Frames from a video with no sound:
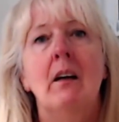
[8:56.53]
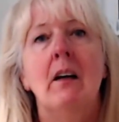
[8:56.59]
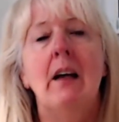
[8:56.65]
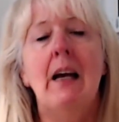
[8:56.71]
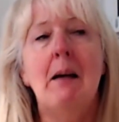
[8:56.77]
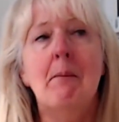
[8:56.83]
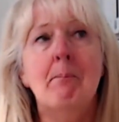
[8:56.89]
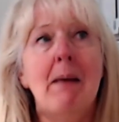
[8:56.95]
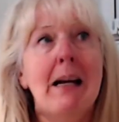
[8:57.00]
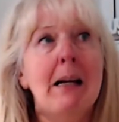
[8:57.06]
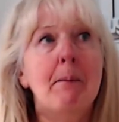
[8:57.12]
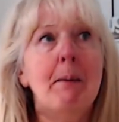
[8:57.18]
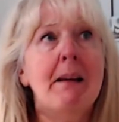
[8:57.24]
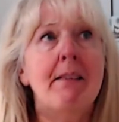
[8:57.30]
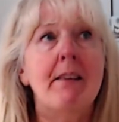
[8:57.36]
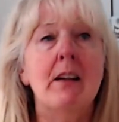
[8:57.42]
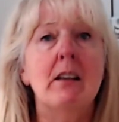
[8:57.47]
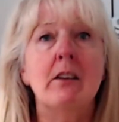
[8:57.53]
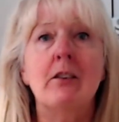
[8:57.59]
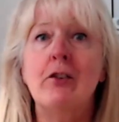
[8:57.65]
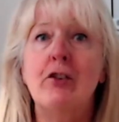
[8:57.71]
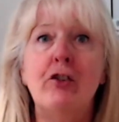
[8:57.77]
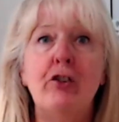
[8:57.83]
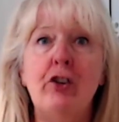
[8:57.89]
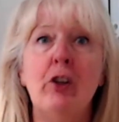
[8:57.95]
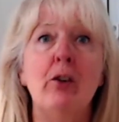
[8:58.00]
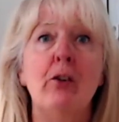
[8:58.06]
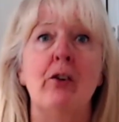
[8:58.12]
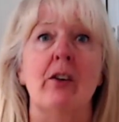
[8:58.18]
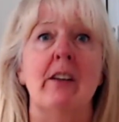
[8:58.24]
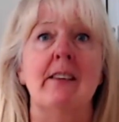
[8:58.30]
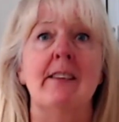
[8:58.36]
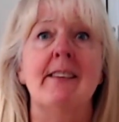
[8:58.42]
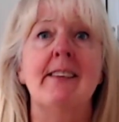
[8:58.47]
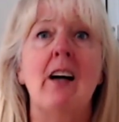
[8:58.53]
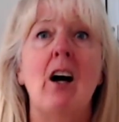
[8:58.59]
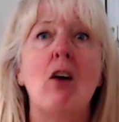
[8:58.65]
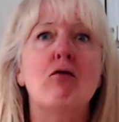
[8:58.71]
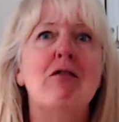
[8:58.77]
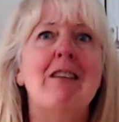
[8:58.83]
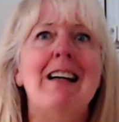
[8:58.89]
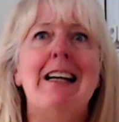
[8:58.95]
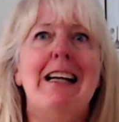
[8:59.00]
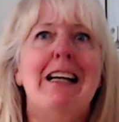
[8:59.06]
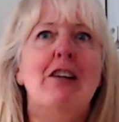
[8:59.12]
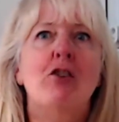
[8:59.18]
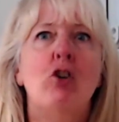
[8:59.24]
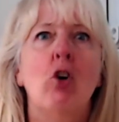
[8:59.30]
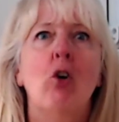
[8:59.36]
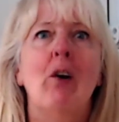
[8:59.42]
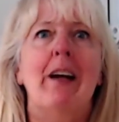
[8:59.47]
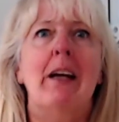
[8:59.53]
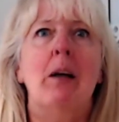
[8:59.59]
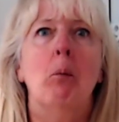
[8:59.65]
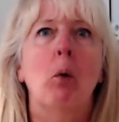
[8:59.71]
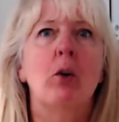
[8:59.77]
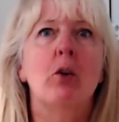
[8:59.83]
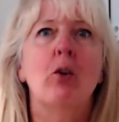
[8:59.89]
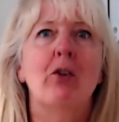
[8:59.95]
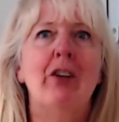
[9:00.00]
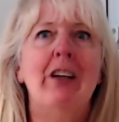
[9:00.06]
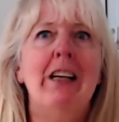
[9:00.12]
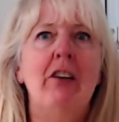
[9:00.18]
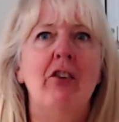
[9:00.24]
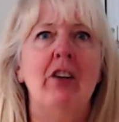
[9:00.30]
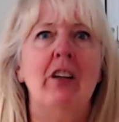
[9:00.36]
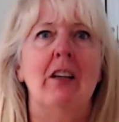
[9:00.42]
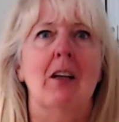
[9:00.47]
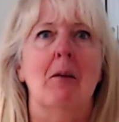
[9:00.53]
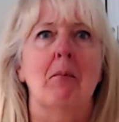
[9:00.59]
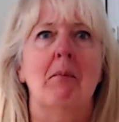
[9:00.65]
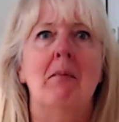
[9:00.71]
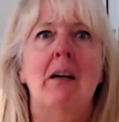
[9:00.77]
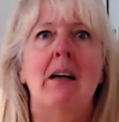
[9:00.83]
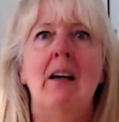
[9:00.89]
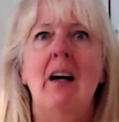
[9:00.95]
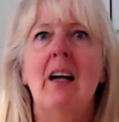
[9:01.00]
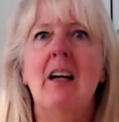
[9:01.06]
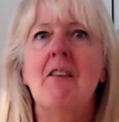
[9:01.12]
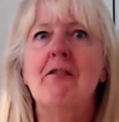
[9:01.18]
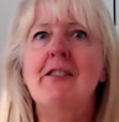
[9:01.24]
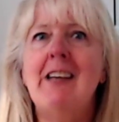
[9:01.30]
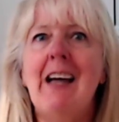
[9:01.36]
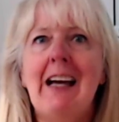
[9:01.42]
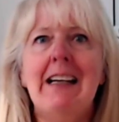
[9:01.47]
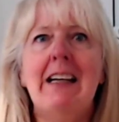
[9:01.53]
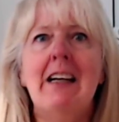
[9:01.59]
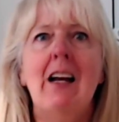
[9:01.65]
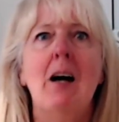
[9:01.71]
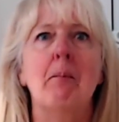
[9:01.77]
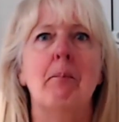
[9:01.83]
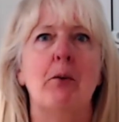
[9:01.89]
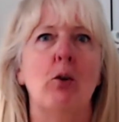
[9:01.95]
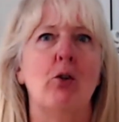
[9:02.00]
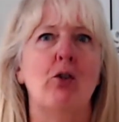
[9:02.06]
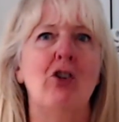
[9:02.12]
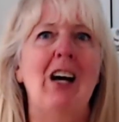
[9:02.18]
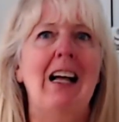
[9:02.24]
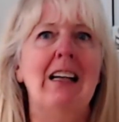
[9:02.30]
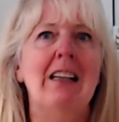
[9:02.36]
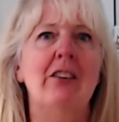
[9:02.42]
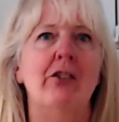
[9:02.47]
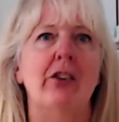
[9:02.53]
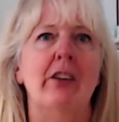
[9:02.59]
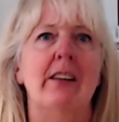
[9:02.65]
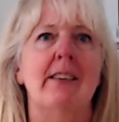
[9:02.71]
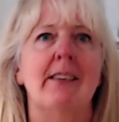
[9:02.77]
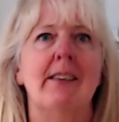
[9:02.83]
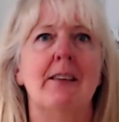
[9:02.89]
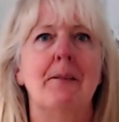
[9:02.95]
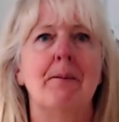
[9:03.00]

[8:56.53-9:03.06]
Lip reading: It may be that students are really enjoying what you're teaching them and have taken up your challenges.